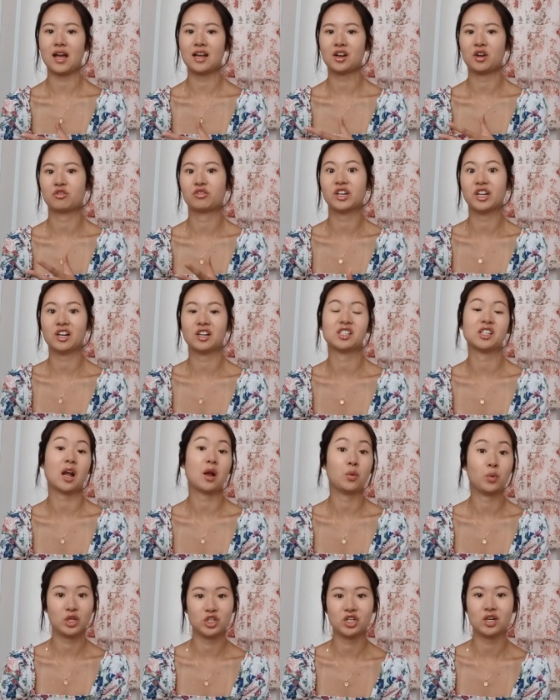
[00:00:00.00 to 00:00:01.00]
and I realised
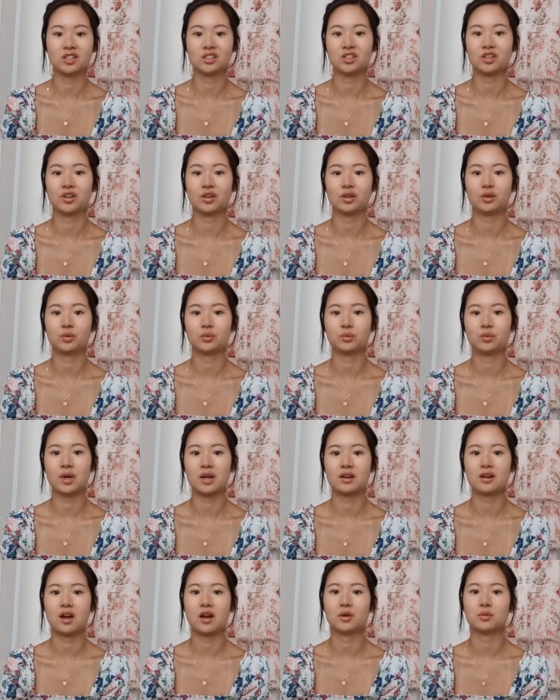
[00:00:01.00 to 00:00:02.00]
I wish I took
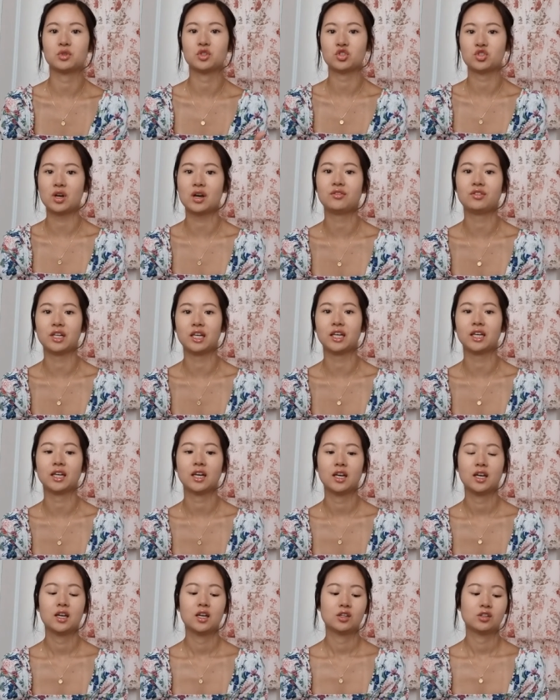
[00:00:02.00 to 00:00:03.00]
when I was travelling.
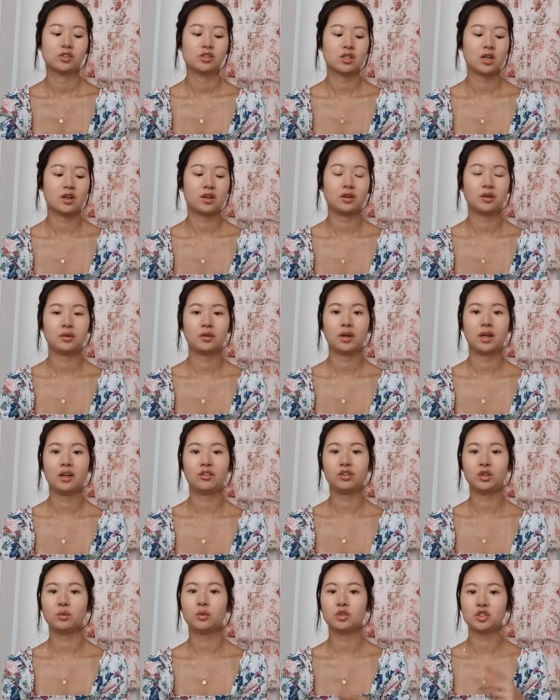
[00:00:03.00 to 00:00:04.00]
So
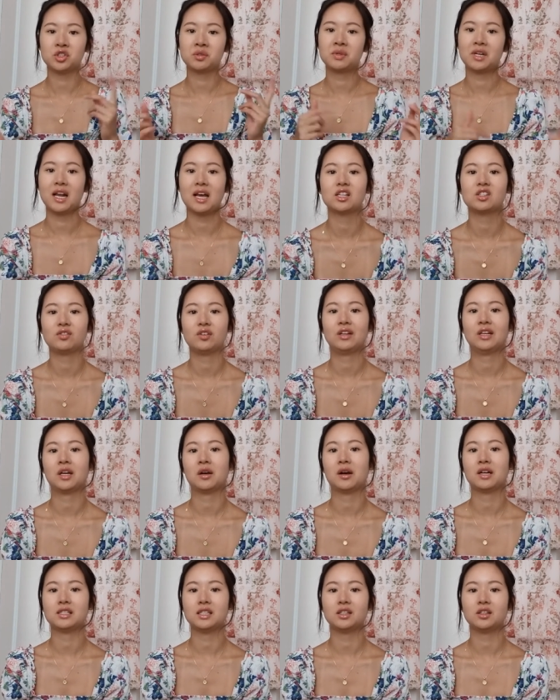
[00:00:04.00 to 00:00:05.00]
if you watched my last
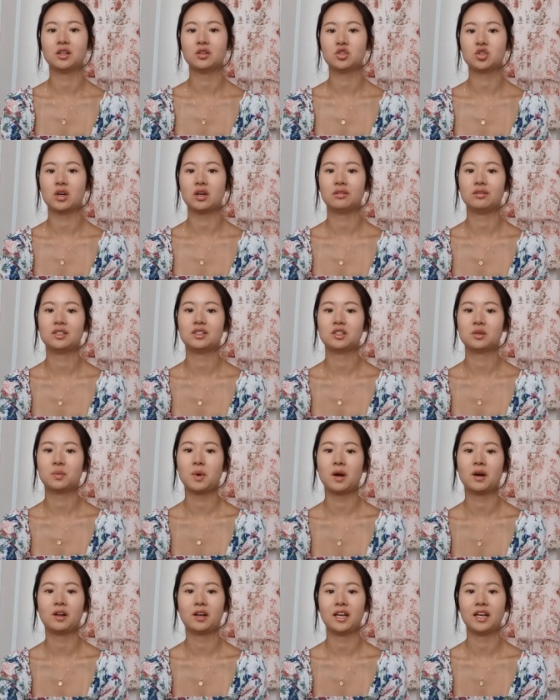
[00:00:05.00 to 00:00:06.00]
video, I did go travelling to
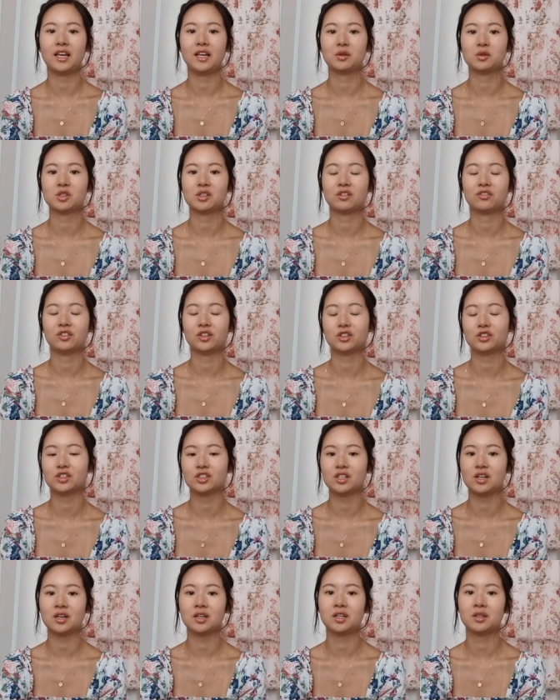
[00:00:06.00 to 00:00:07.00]
Bali. It was the
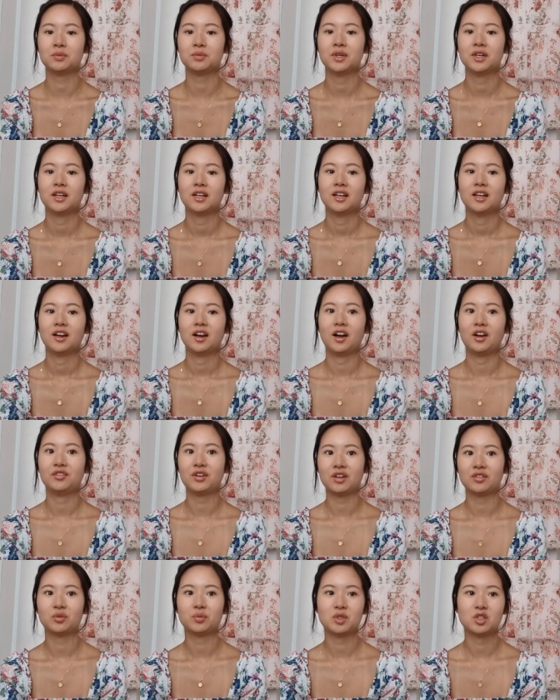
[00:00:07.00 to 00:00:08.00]
first time
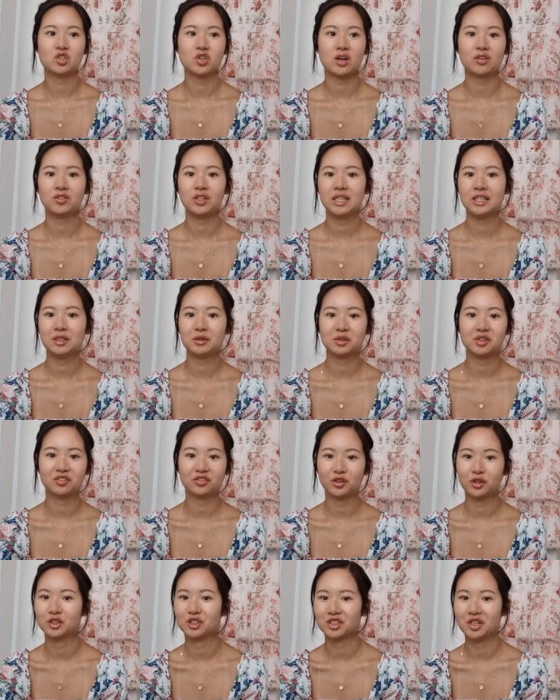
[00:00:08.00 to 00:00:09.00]
I've ever been travelling. It was the
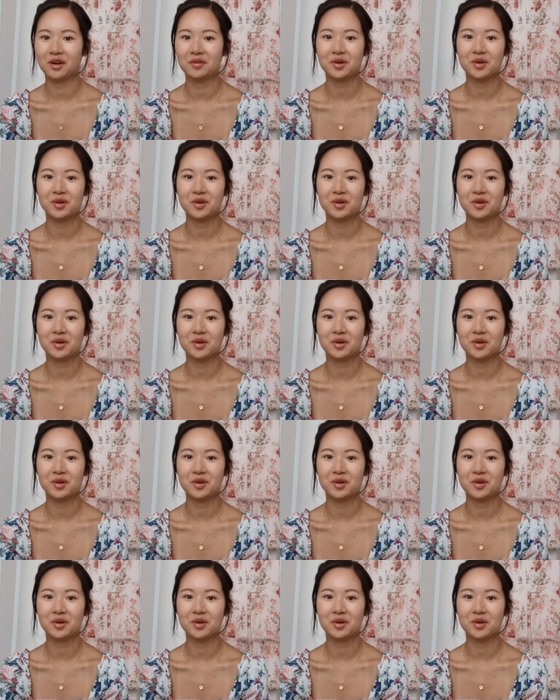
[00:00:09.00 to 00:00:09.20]
first